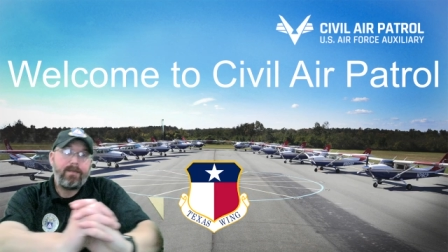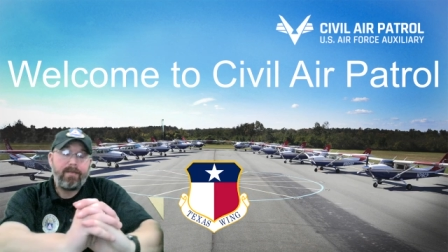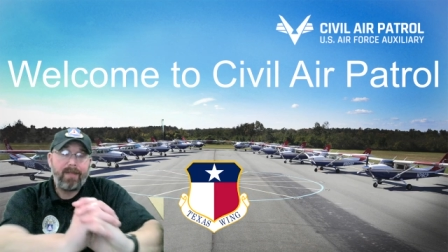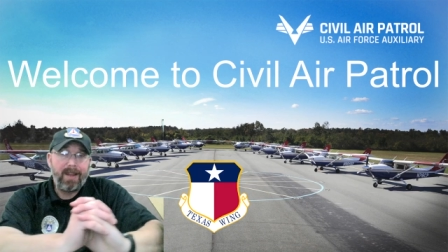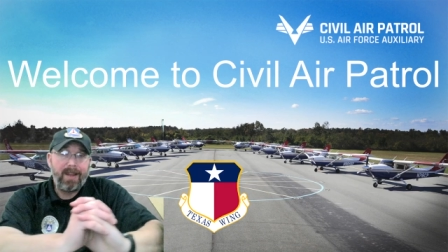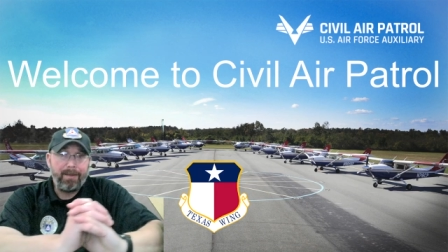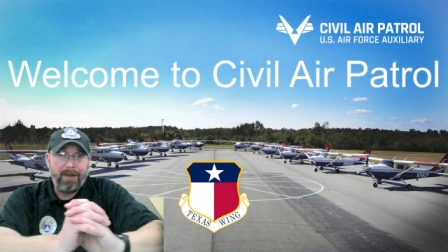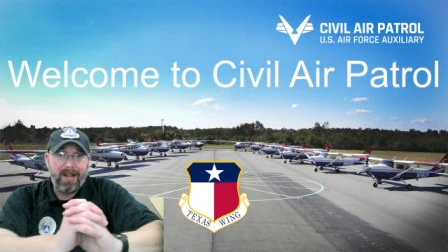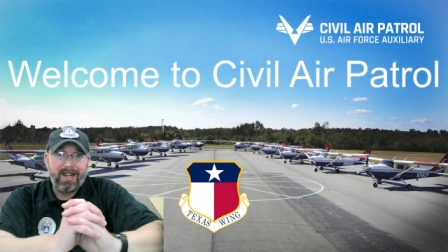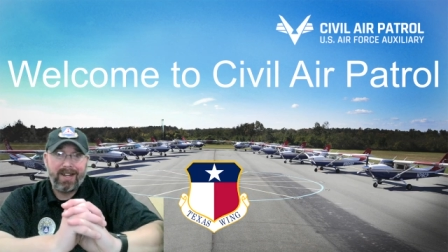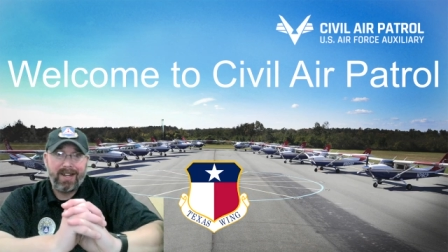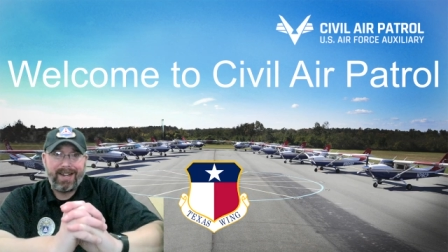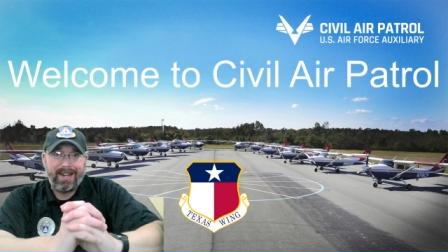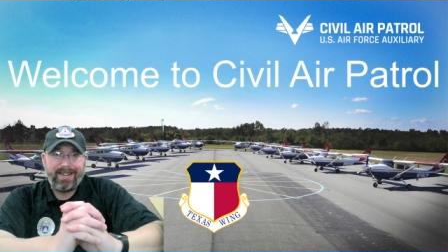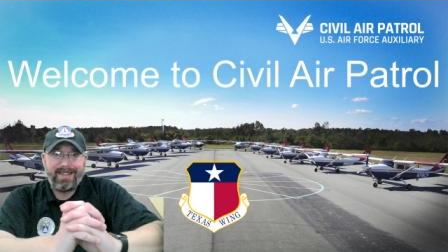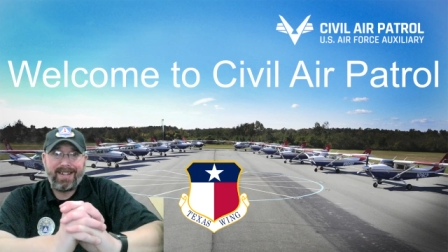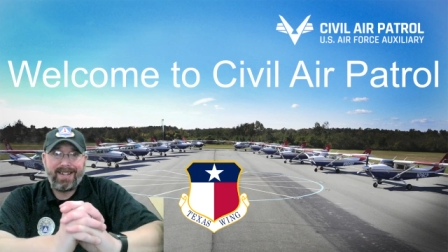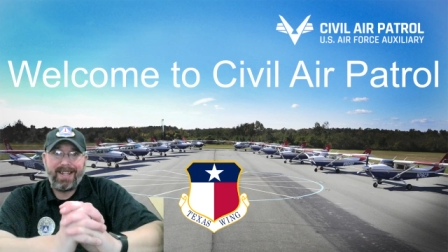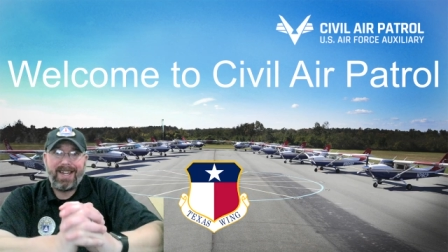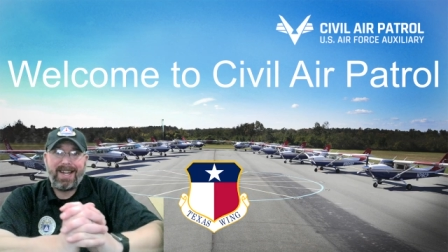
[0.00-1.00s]
I'm not going to
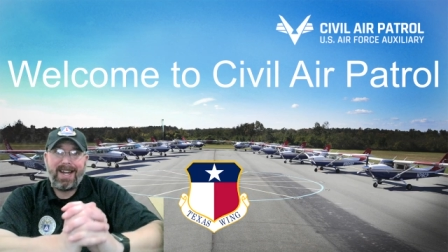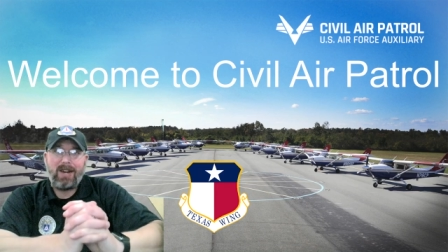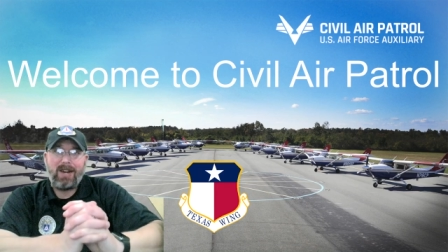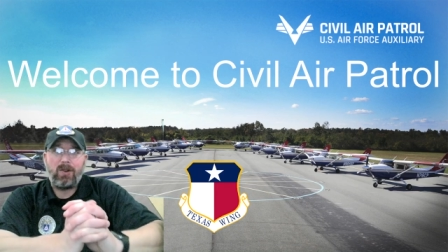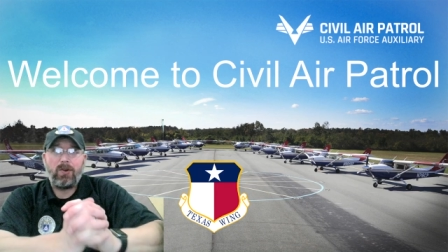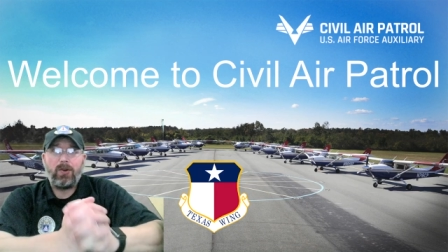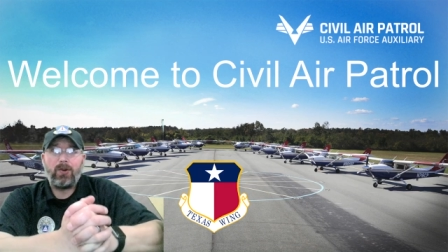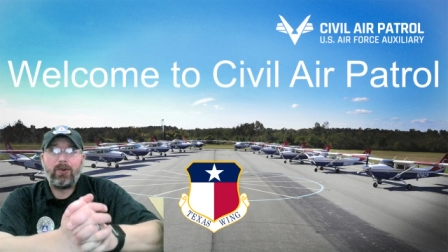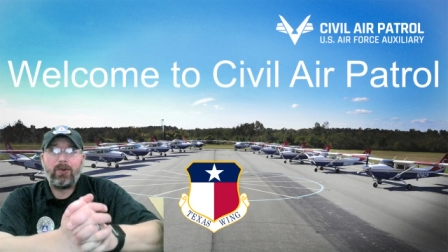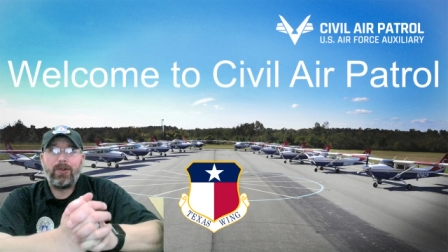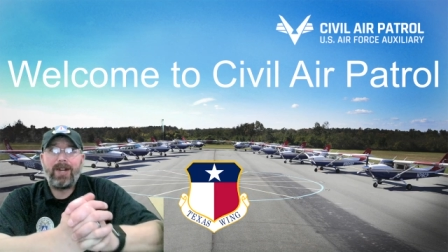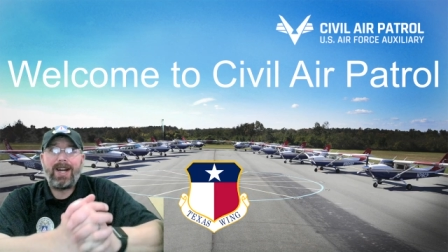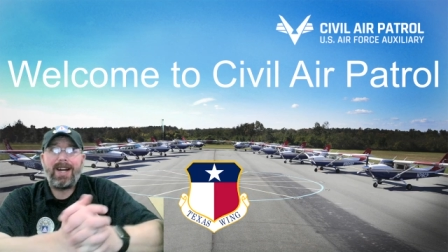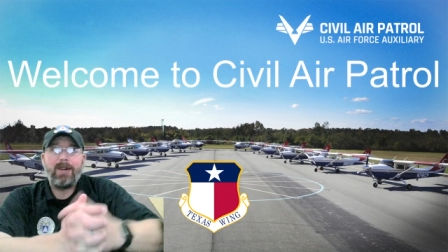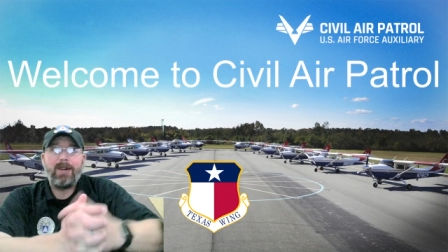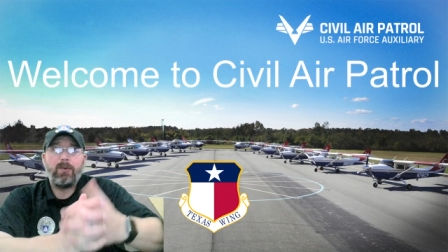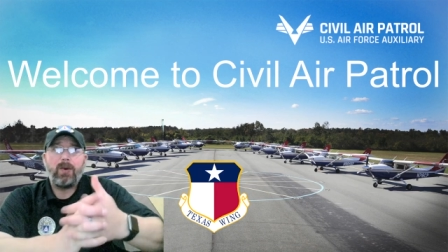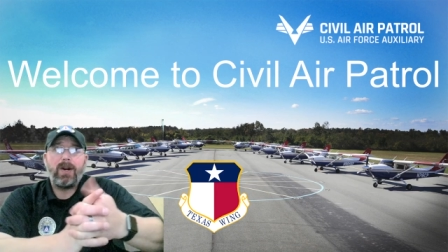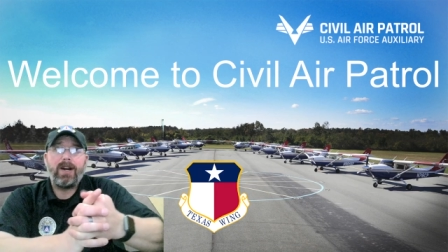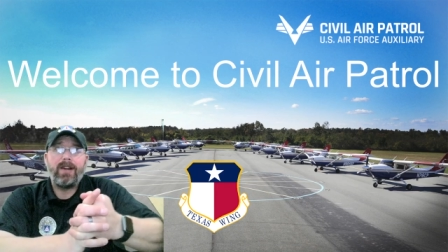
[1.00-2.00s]
tell you how old
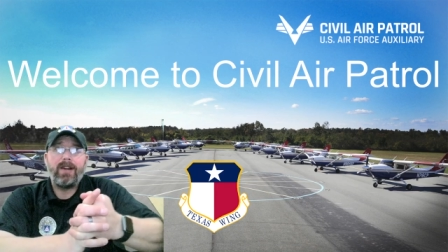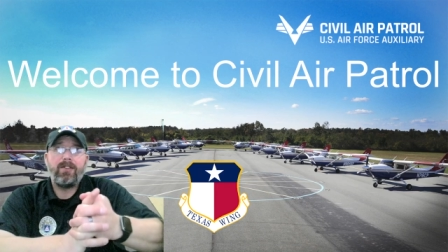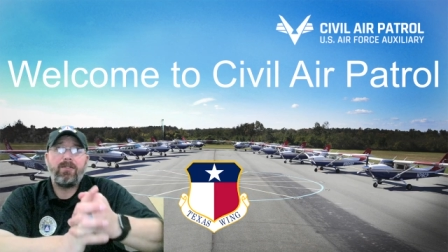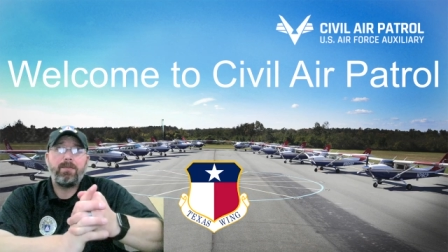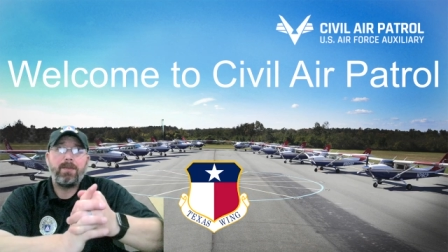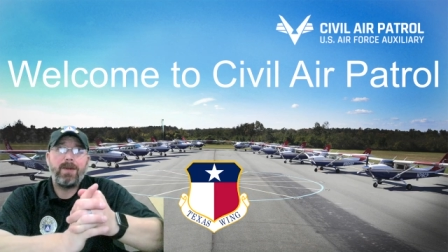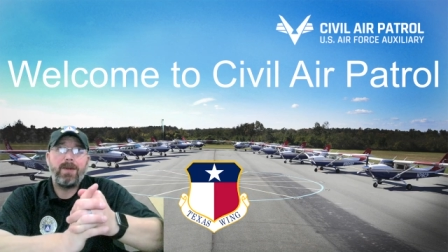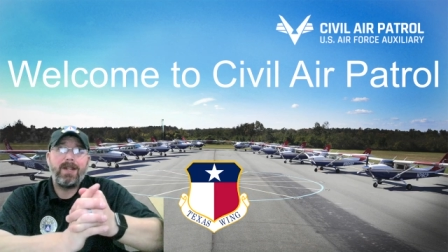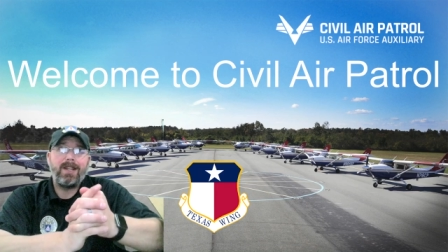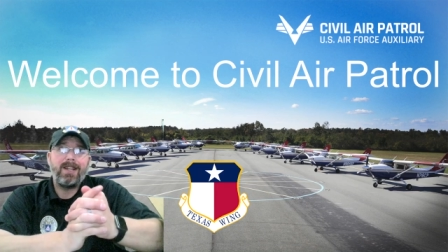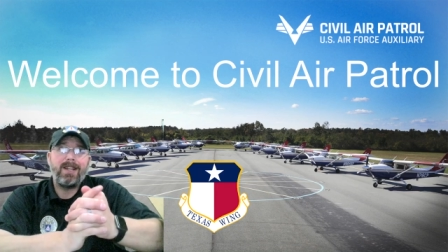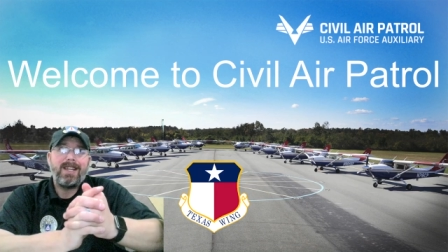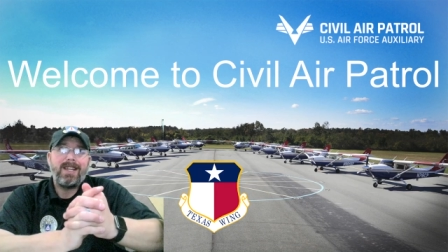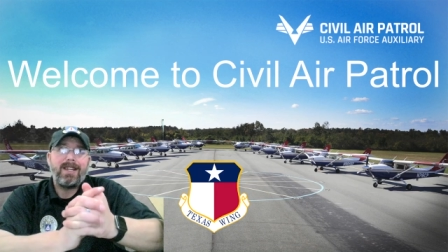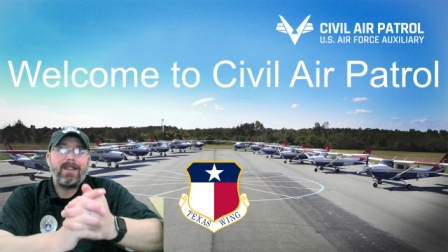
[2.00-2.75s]
I was, but